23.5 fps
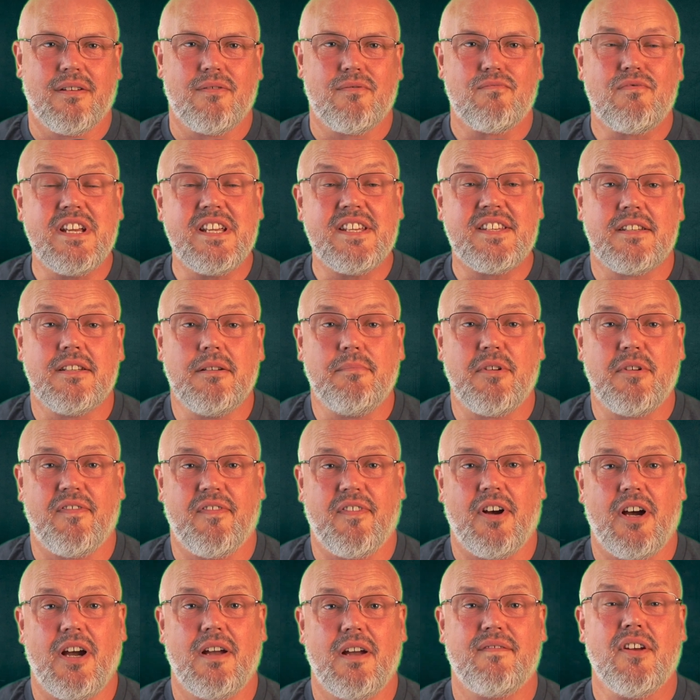Reason number
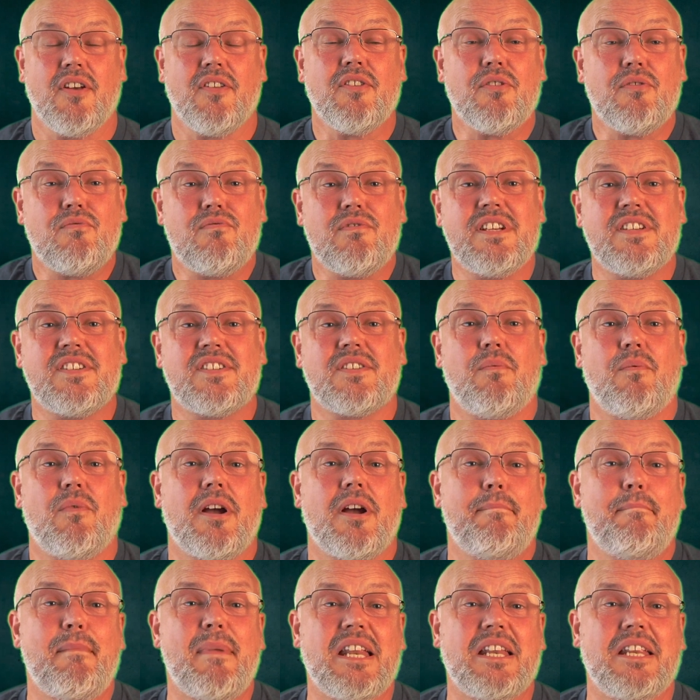five the reason why
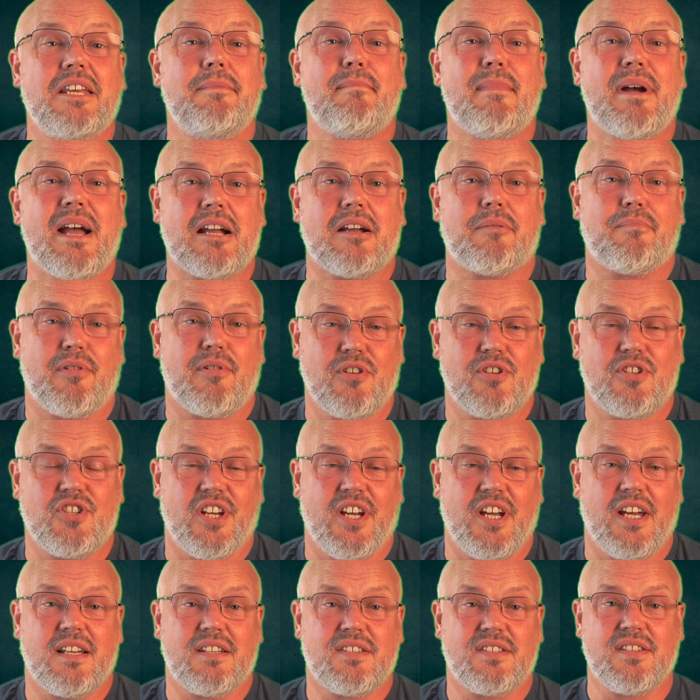many MACH
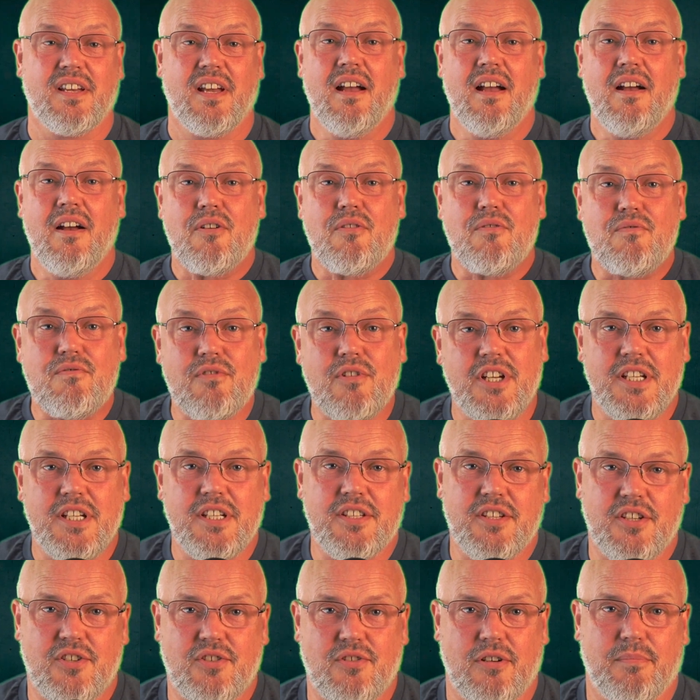projects run
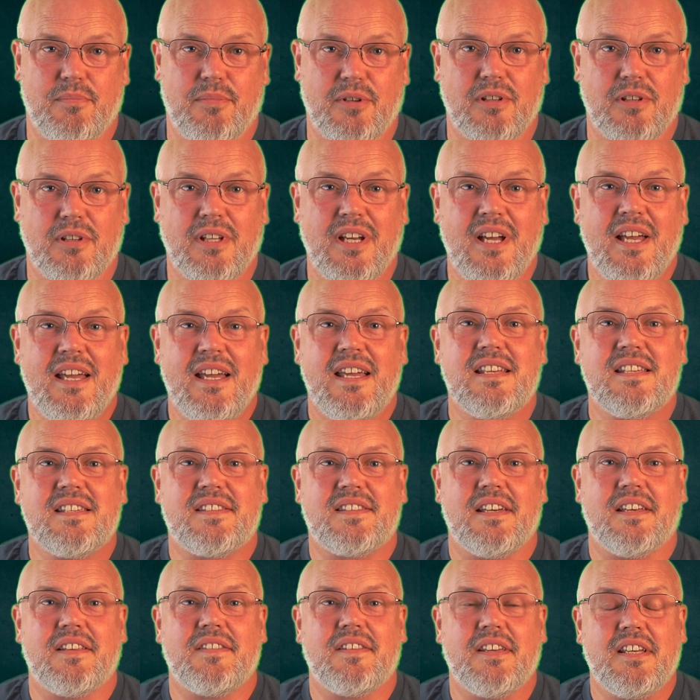into trouble is
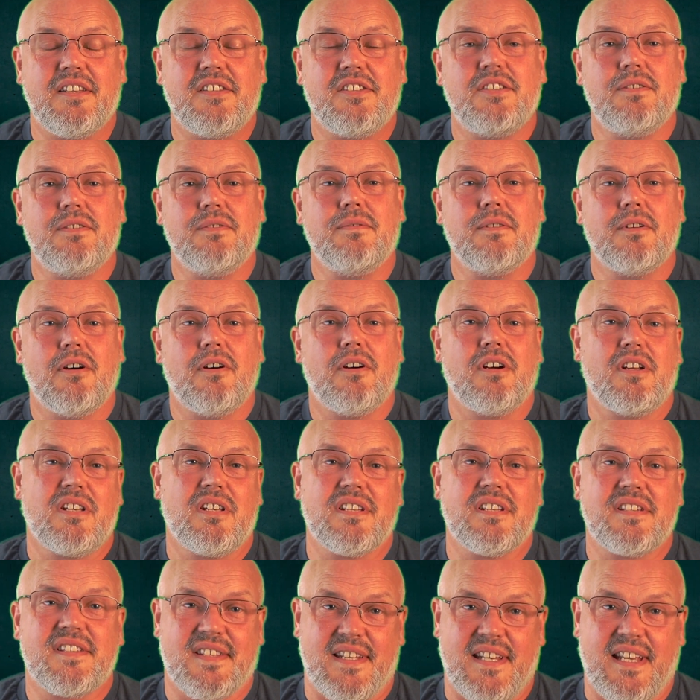that they do not
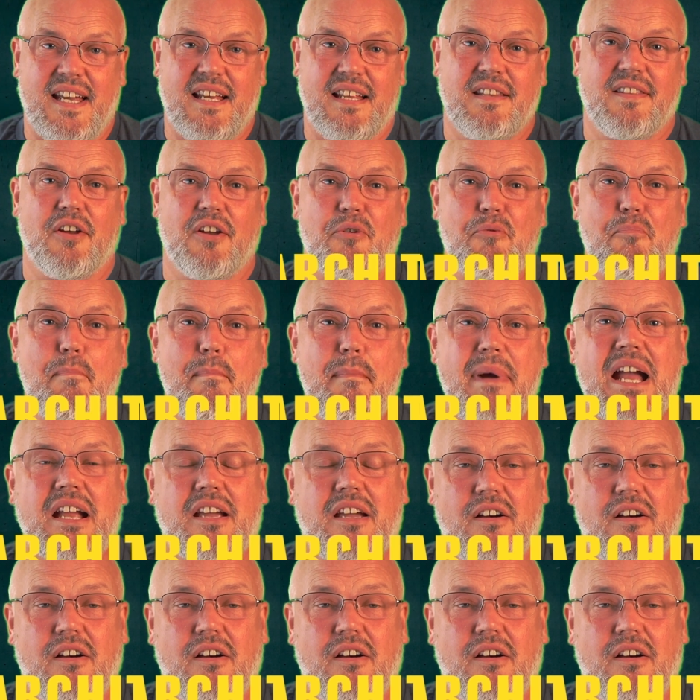understand that MACH